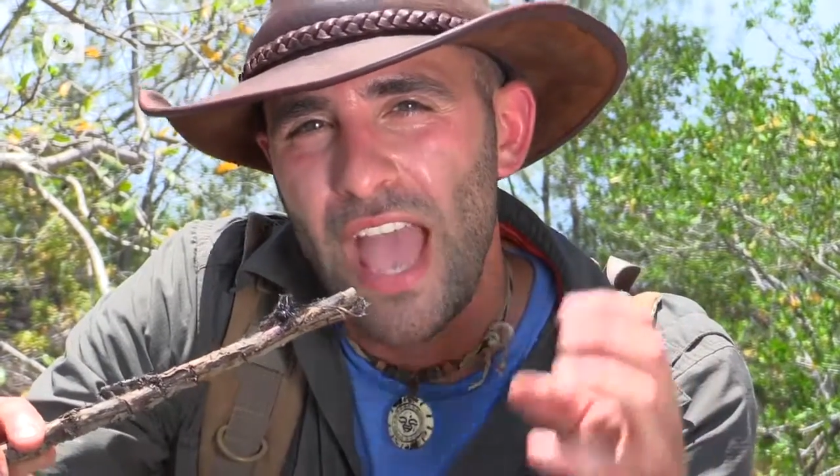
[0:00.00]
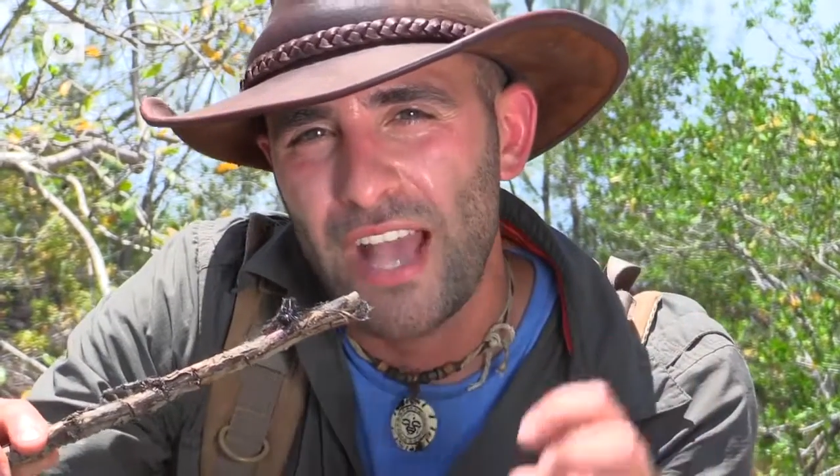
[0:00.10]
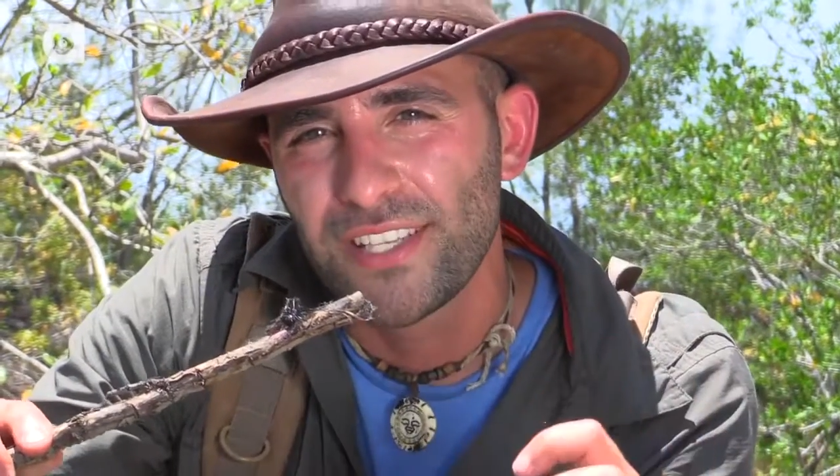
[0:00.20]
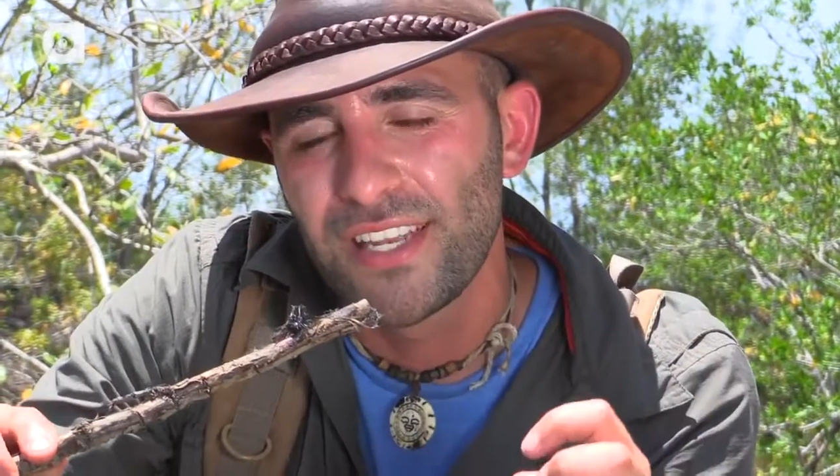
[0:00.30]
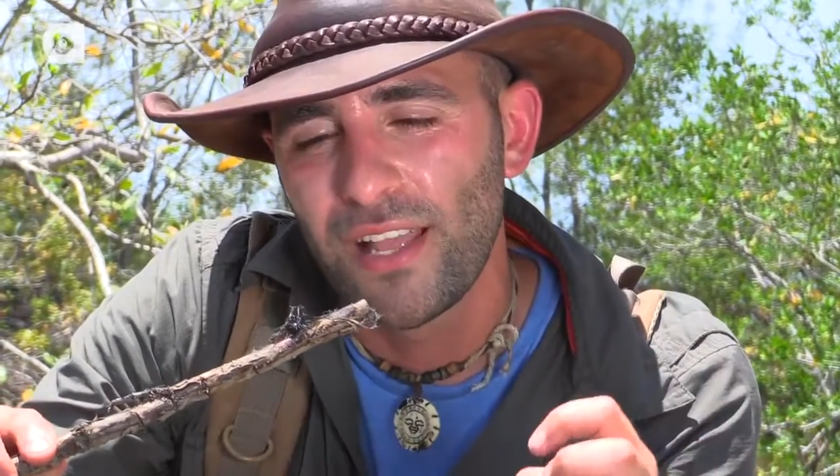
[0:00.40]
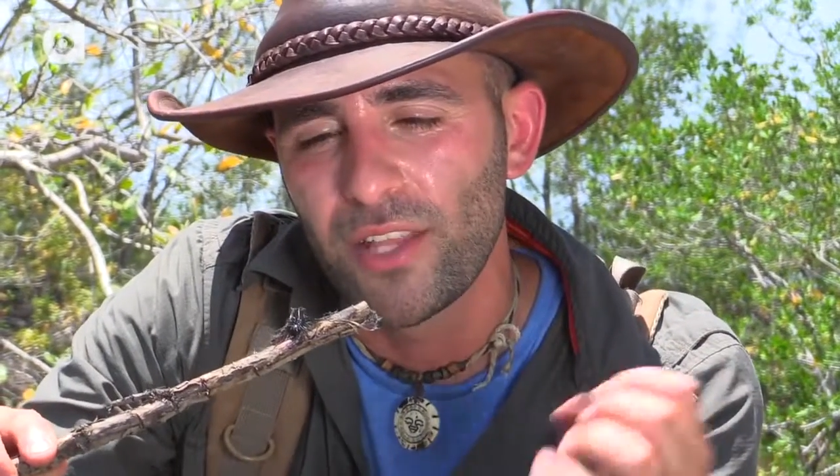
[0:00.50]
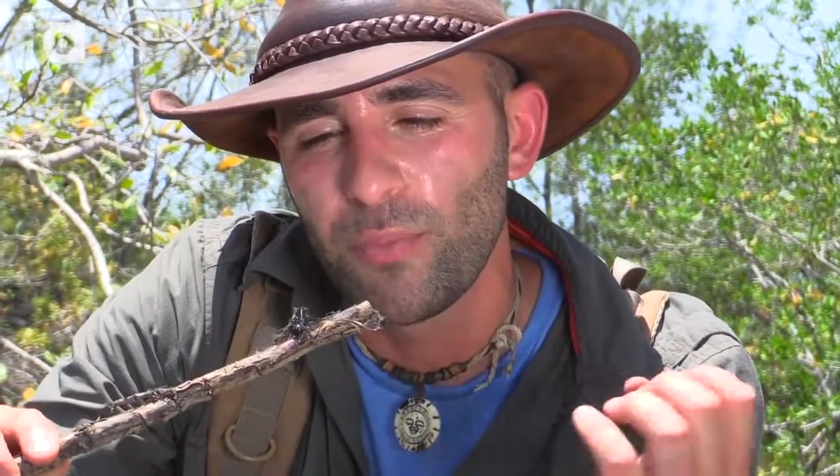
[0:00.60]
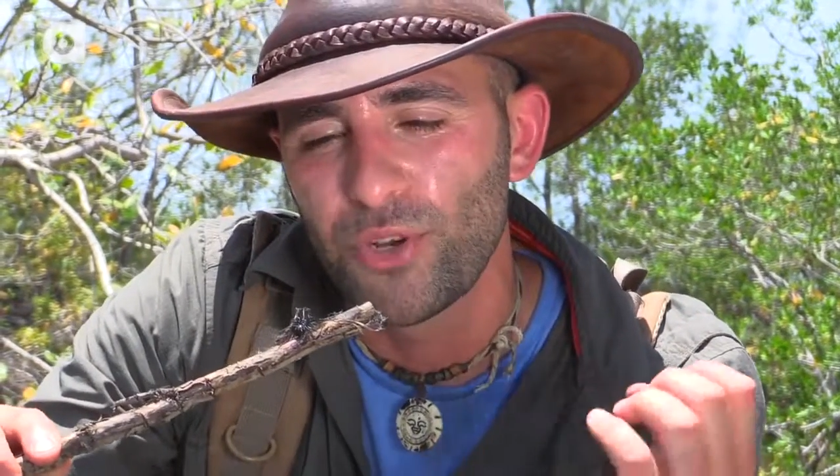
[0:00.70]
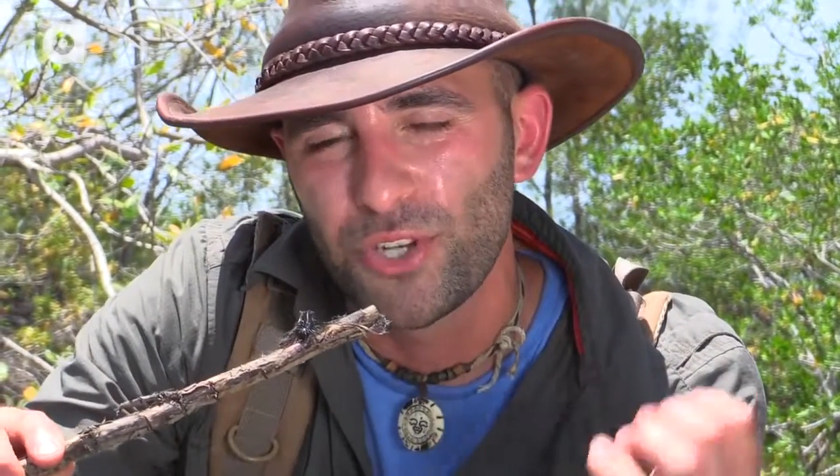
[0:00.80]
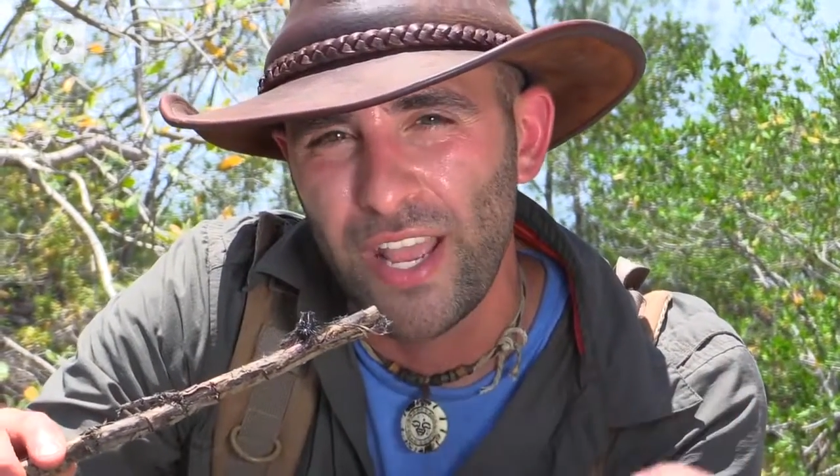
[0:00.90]
accidentally
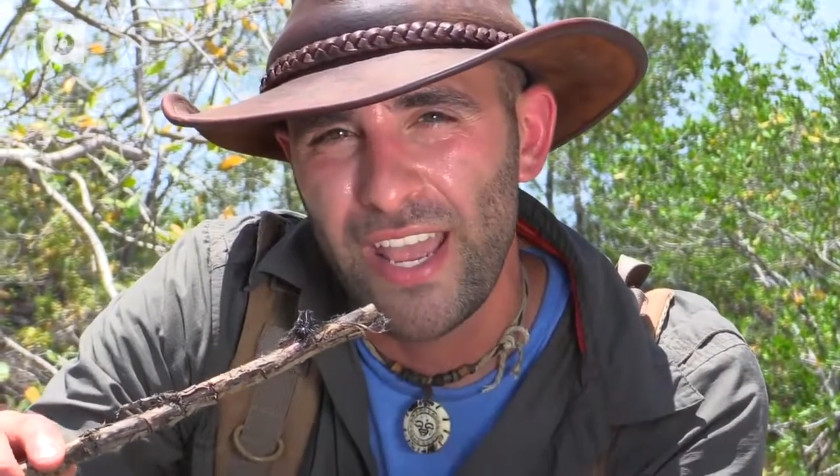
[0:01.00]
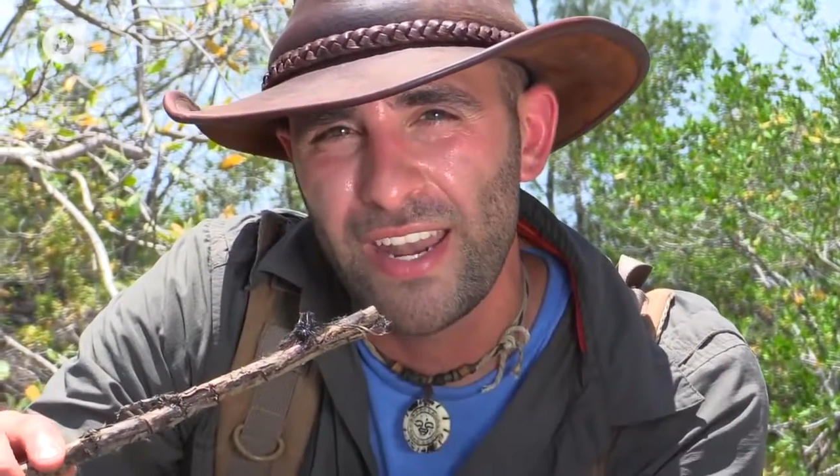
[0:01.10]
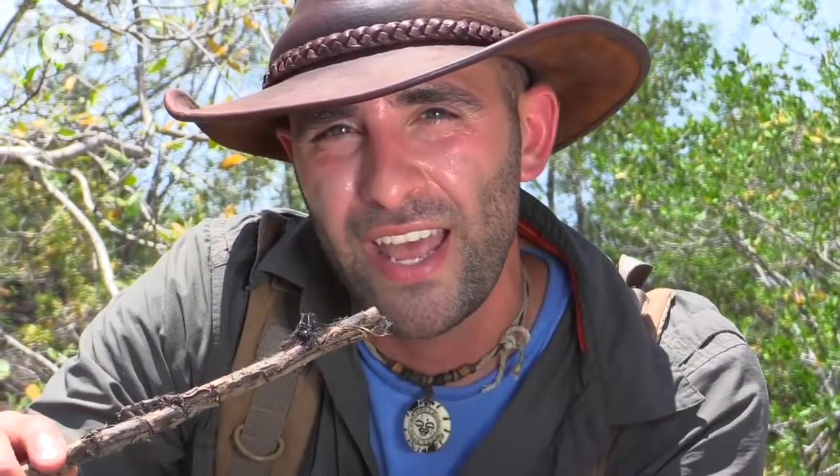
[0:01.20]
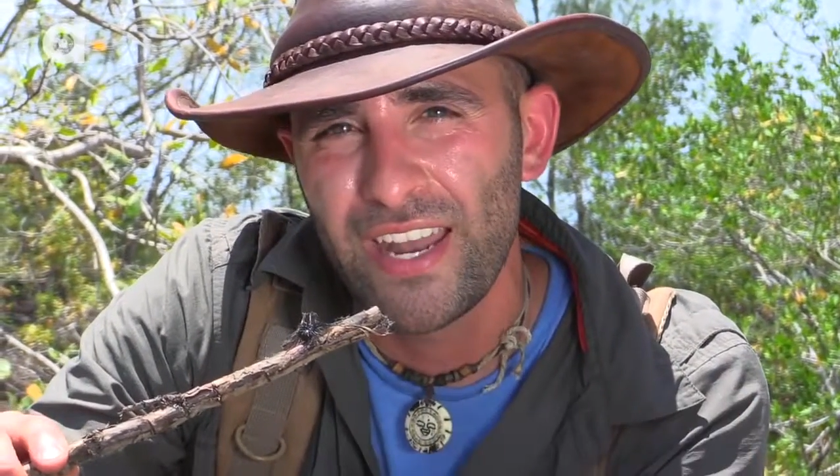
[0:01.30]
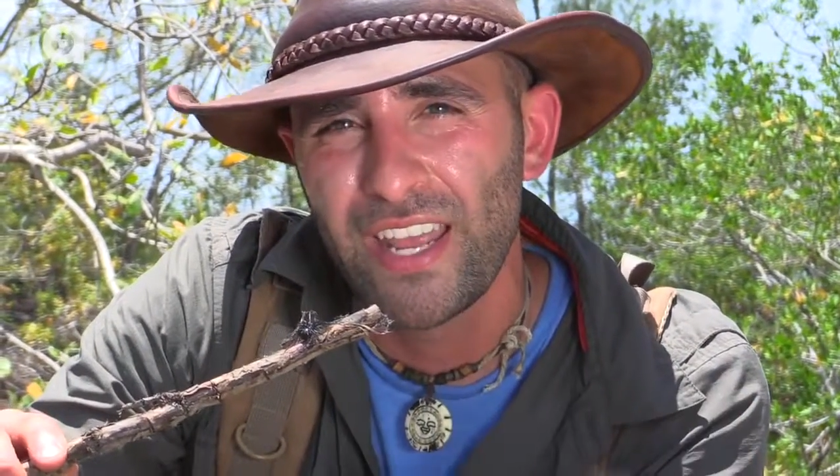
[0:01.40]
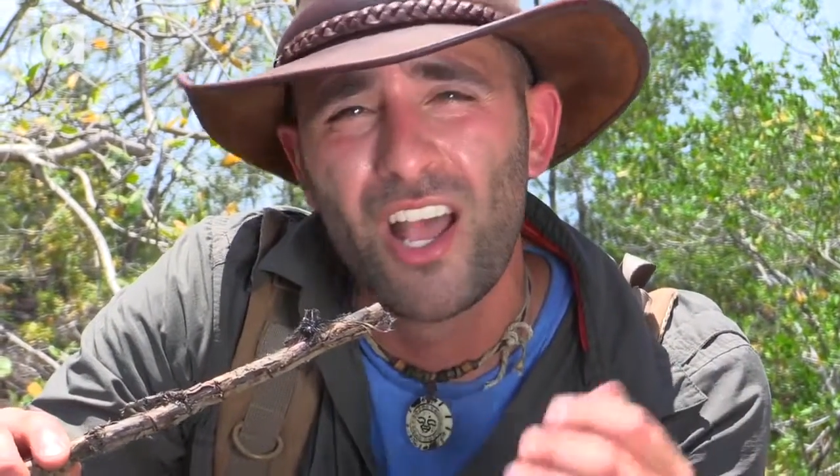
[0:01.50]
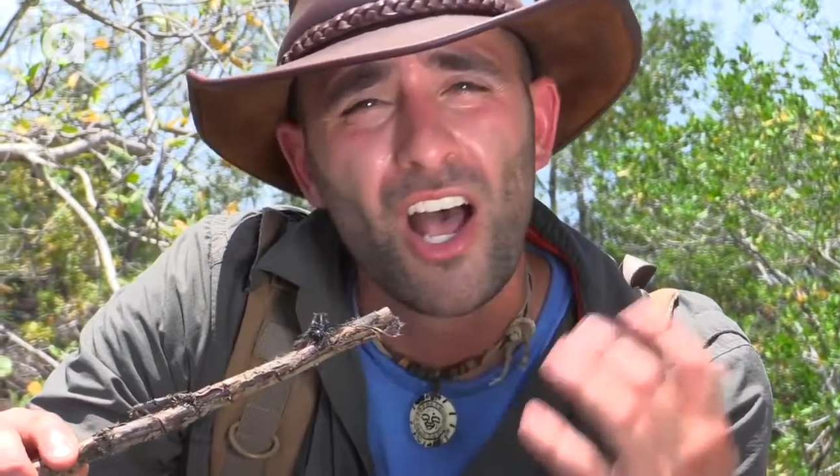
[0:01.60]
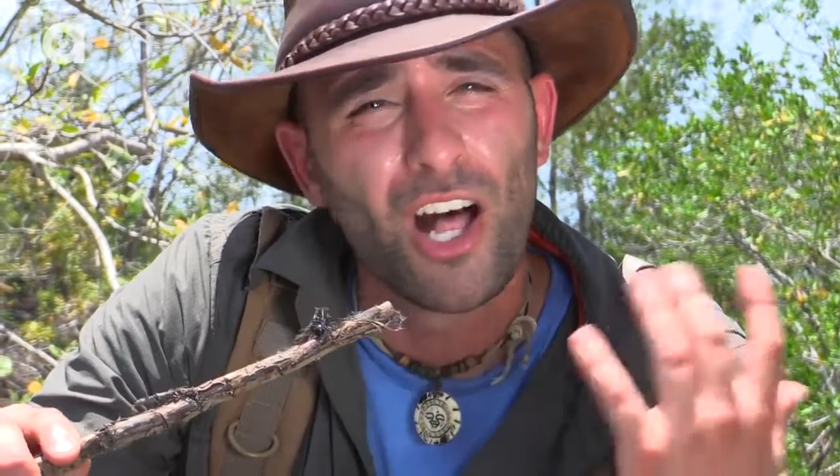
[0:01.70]
put your hand on it.